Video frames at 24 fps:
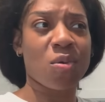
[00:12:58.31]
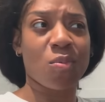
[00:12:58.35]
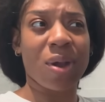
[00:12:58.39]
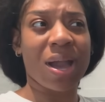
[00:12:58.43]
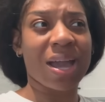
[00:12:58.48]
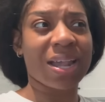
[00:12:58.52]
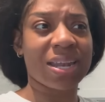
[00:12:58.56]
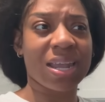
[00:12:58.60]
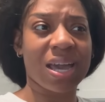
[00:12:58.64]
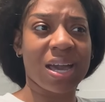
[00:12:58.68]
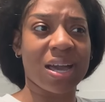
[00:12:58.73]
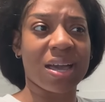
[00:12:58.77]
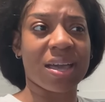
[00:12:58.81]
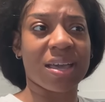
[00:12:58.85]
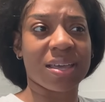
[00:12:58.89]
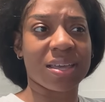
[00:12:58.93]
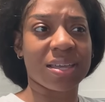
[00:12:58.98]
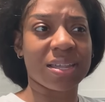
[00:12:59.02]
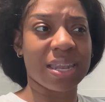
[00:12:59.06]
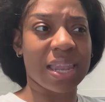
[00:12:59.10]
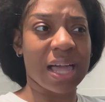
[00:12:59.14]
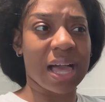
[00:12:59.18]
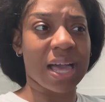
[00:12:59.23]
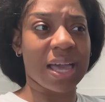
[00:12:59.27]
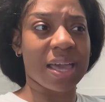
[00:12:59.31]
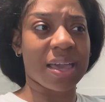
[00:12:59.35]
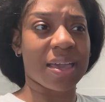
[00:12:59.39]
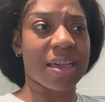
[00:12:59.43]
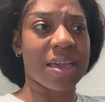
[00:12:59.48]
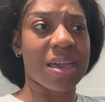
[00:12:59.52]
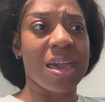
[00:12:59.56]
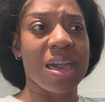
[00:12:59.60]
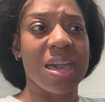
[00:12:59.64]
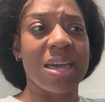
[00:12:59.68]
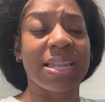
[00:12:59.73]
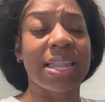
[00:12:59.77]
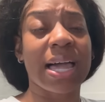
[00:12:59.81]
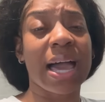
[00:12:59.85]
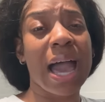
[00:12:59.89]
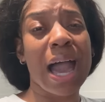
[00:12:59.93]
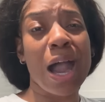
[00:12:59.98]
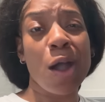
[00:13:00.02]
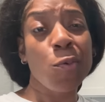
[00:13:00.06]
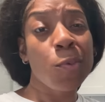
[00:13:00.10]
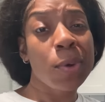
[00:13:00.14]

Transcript: Why not? Like I